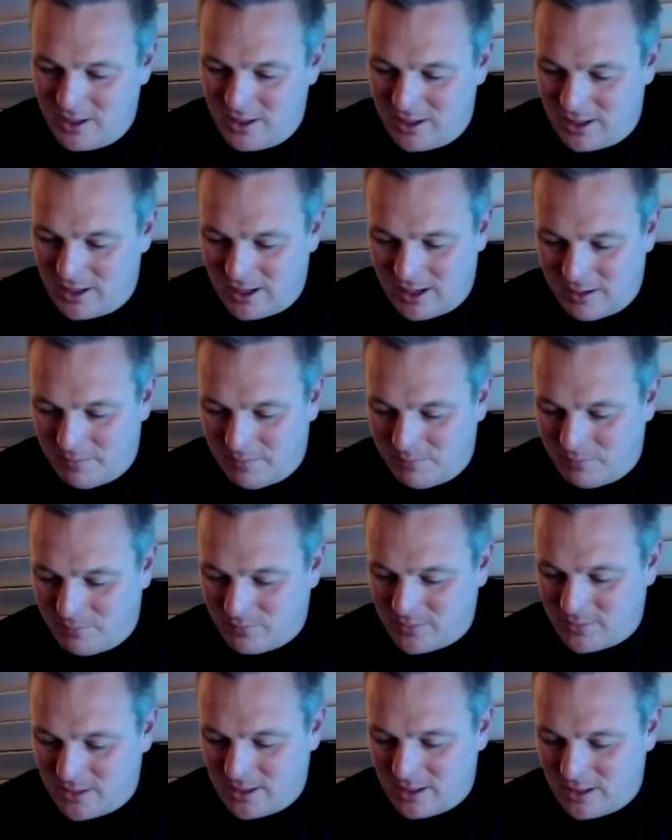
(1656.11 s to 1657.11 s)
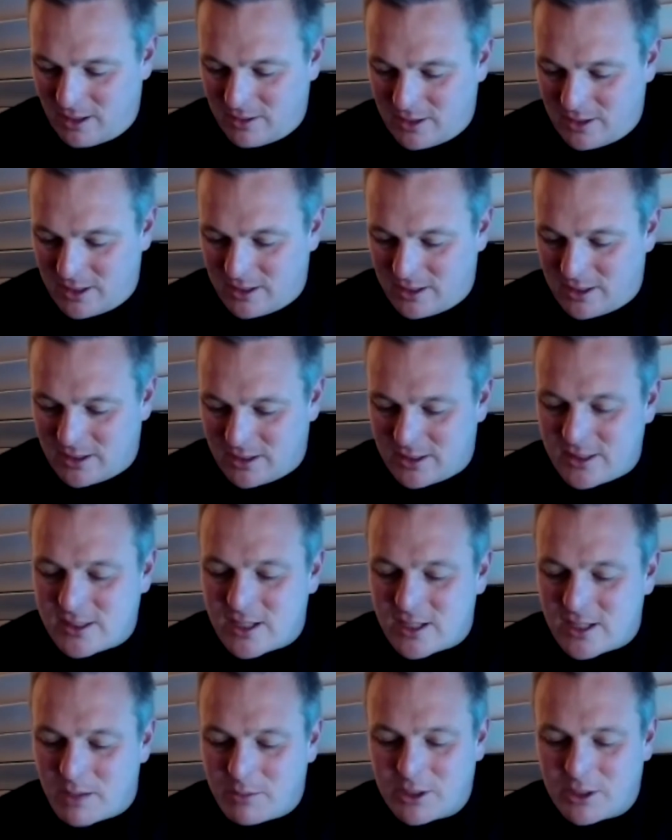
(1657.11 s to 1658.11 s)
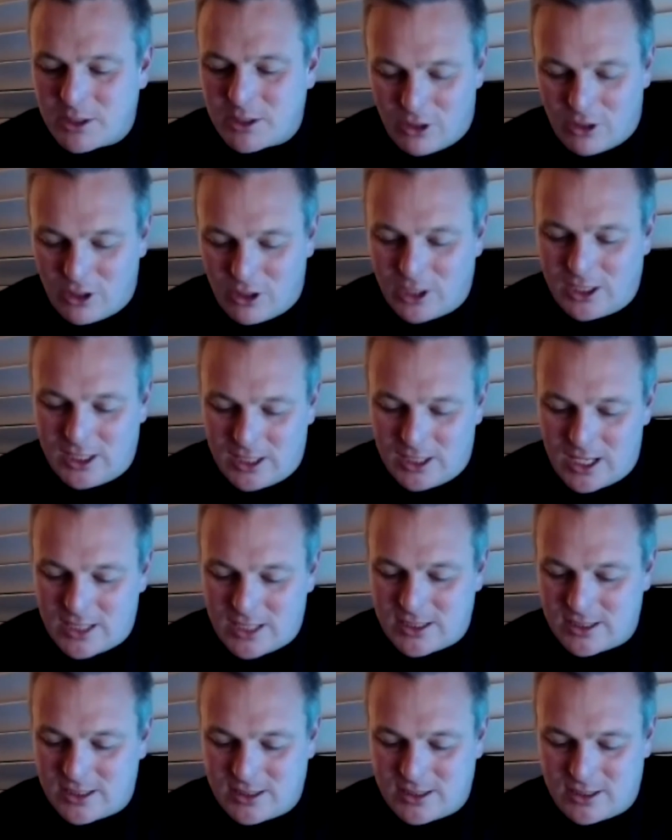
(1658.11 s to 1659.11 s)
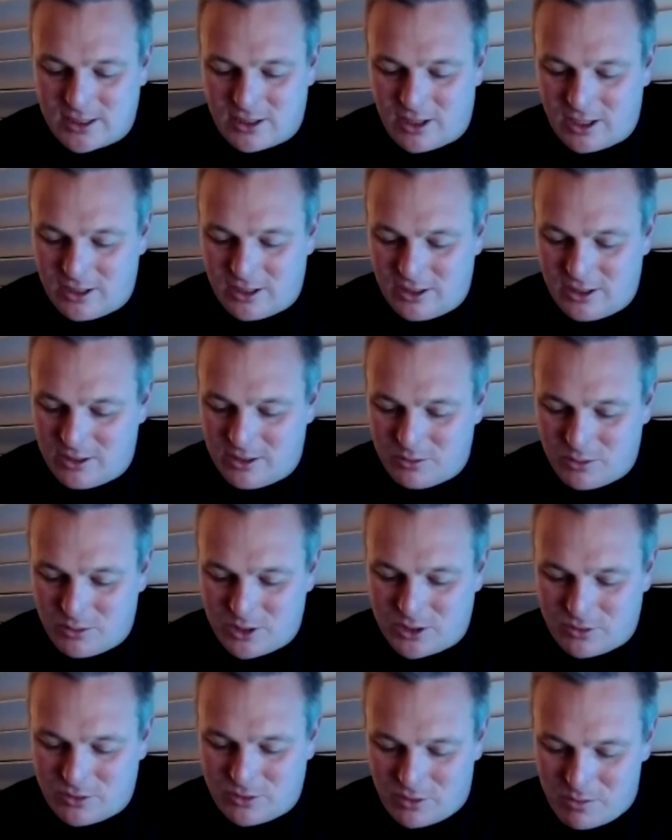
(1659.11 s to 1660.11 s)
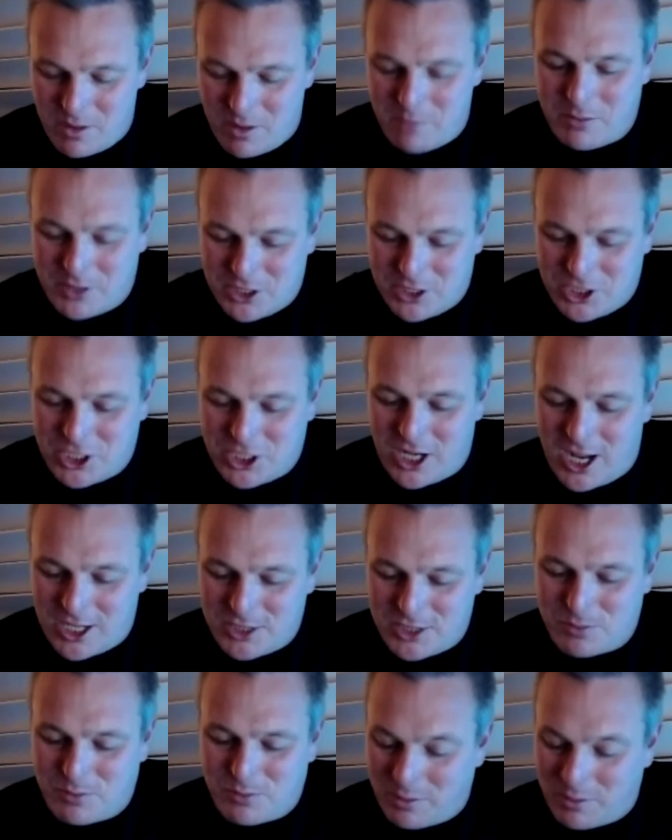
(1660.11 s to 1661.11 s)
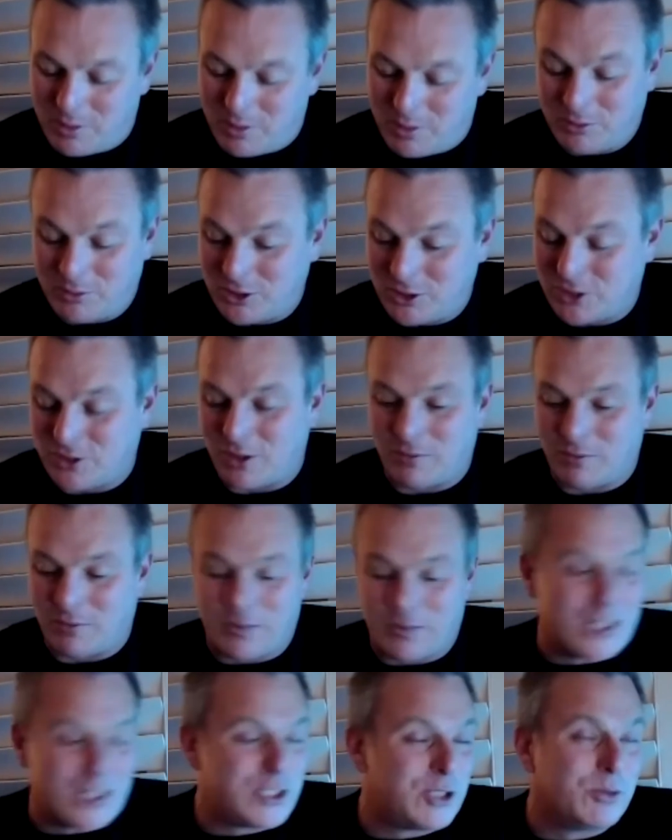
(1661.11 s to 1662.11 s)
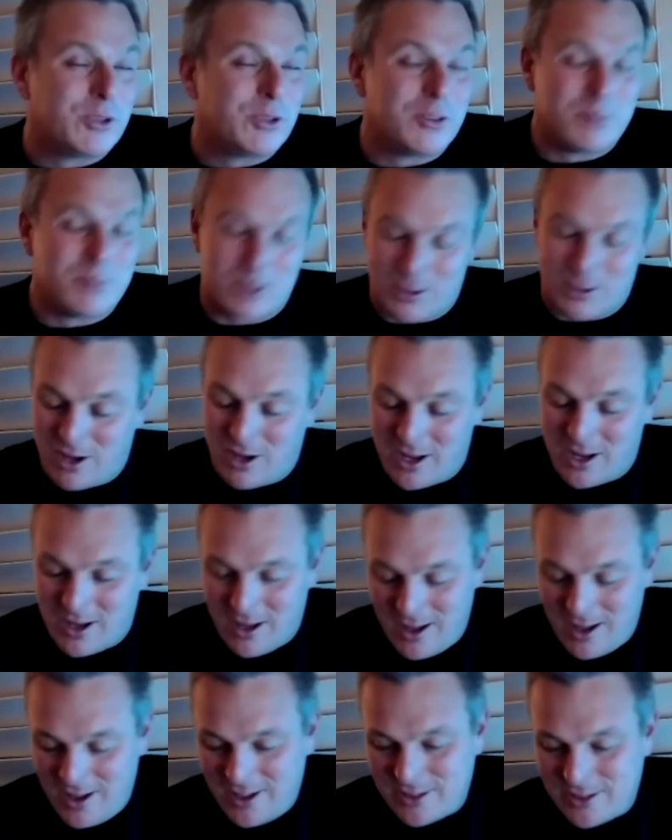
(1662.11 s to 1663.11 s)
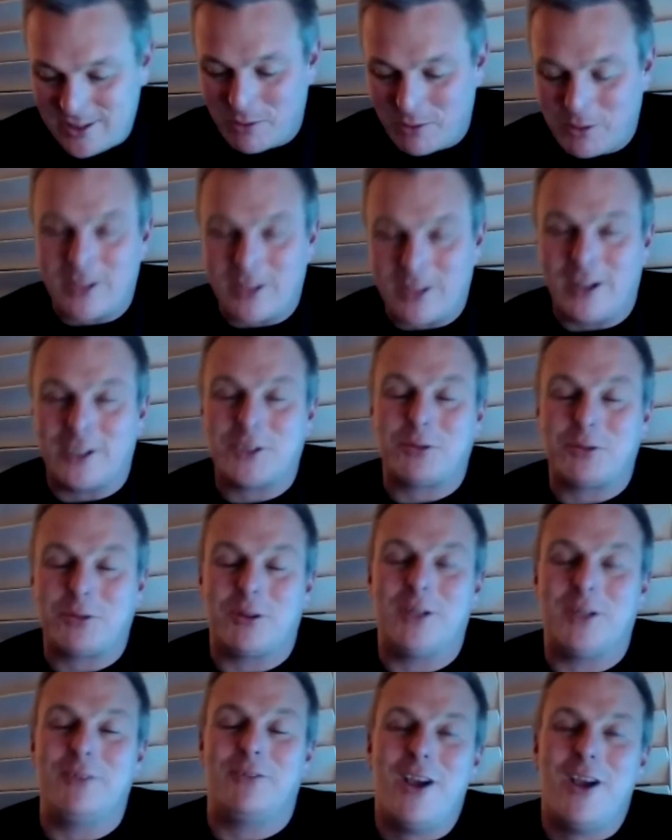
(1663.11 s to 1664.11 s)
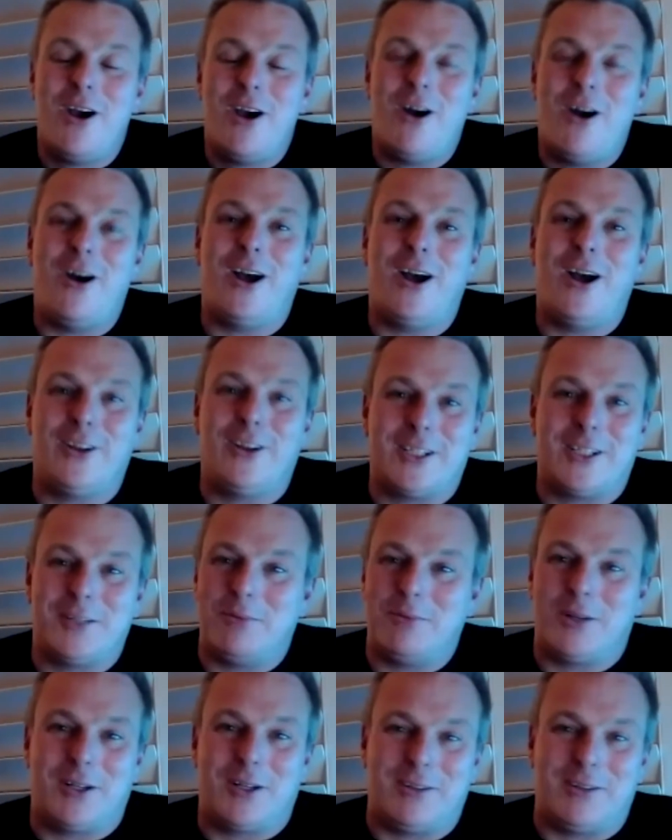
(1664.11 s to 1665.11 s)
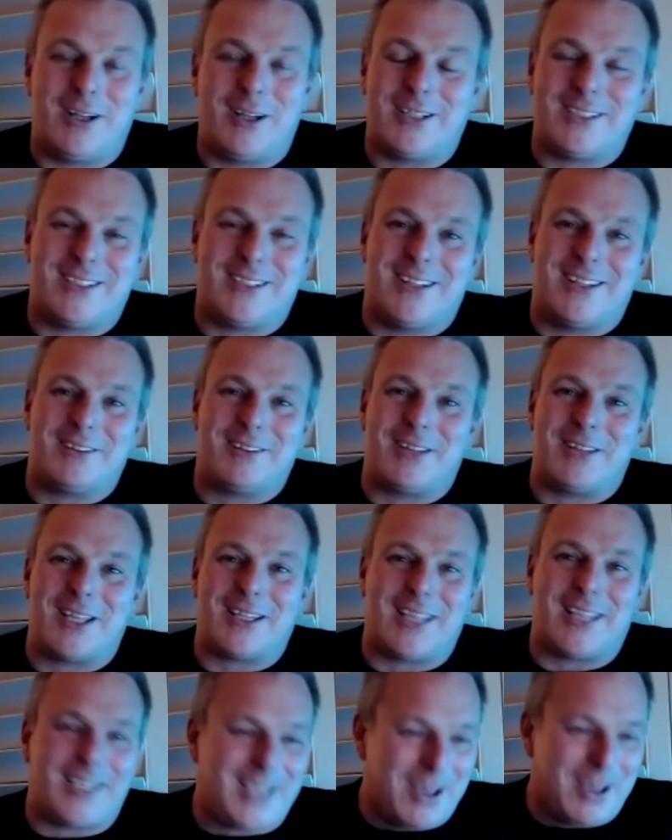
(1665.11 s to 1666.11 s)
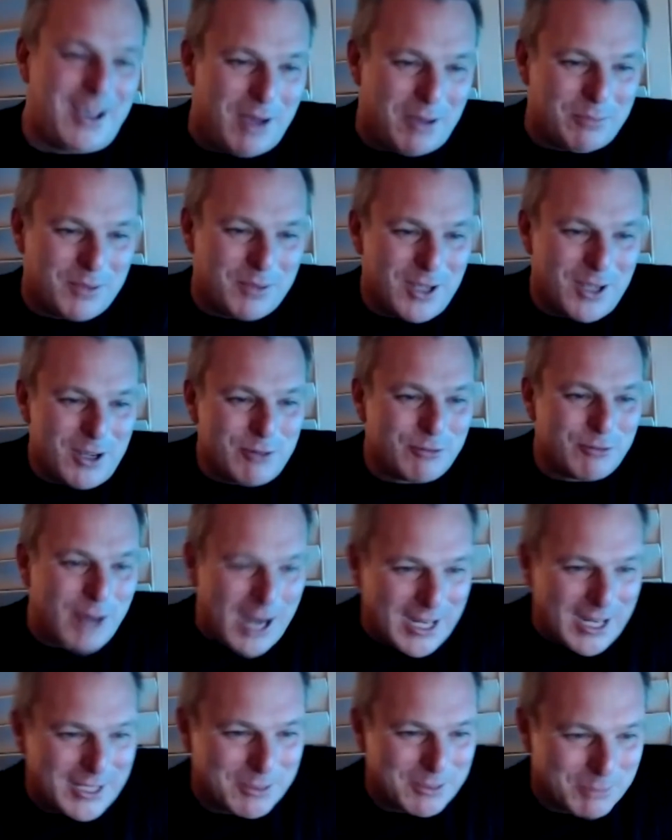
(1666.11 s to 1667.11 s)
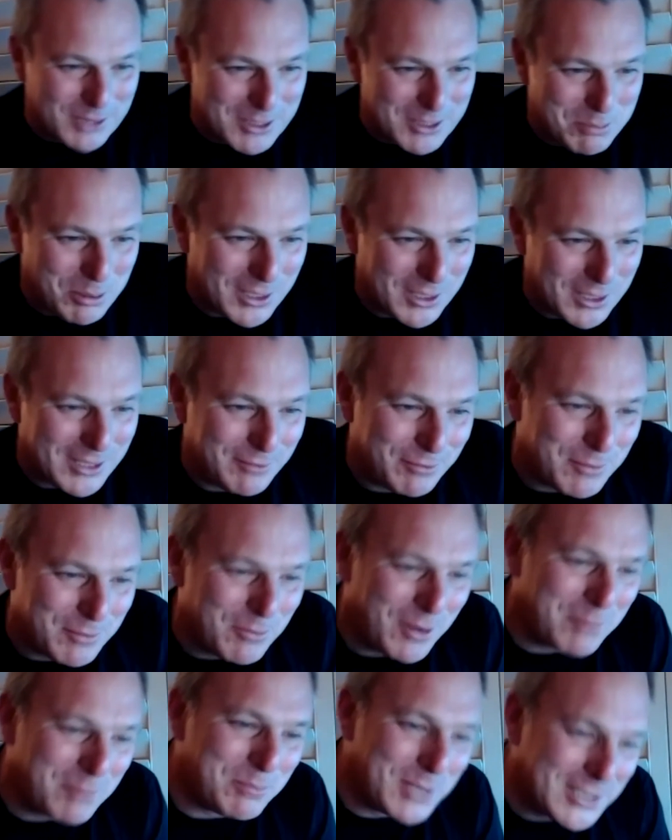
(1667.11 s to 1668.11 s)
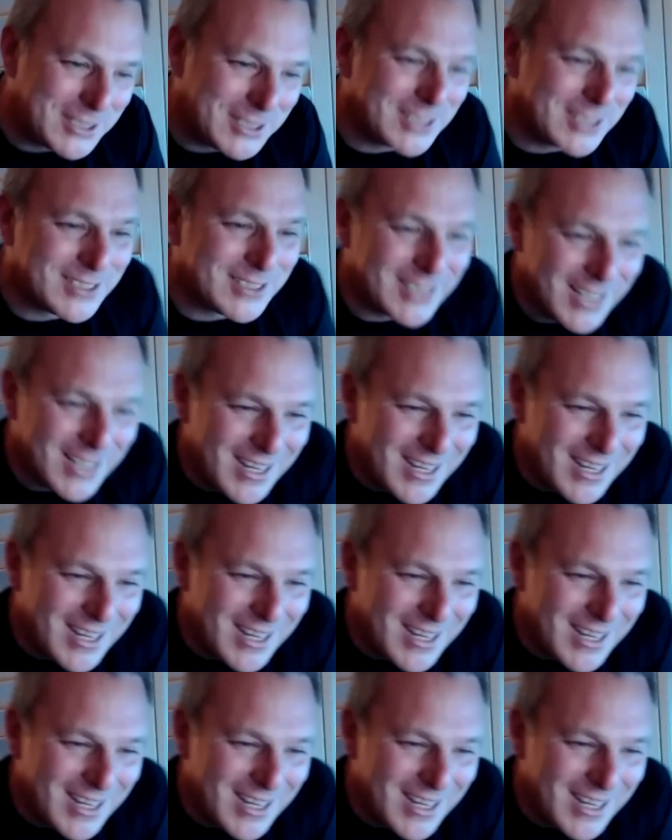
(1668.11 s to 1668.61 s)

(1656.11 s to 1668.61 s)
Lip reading: Some of the early lessons that I learned was remember to charge. I mean, I've had 2 of them tonight, so I just want to highlight them. And they come up randomly, Pete, from my business.